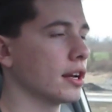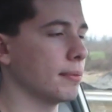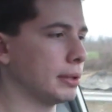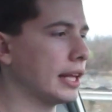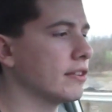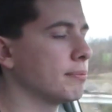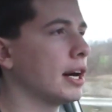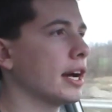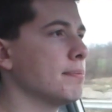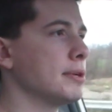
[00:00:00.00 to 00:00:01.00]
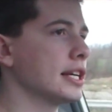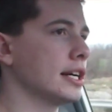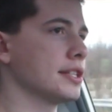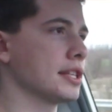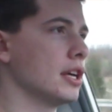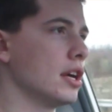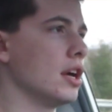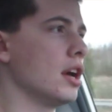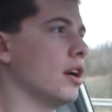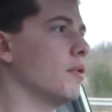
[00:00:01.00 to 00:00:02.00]
complaint of mine, because
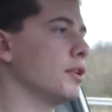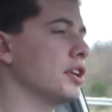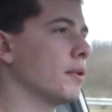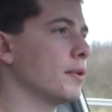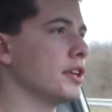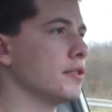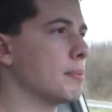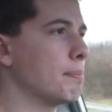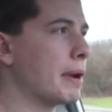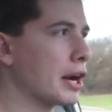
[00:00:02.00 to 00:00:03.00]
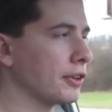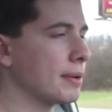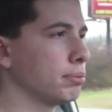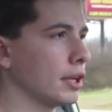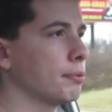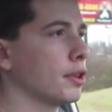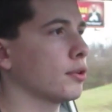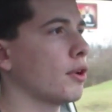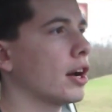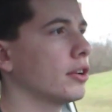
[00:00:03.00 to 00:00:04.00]
when you barely blip the
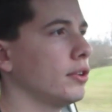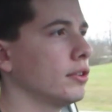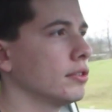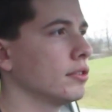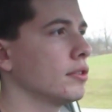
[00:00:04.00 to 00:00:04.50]
throttle,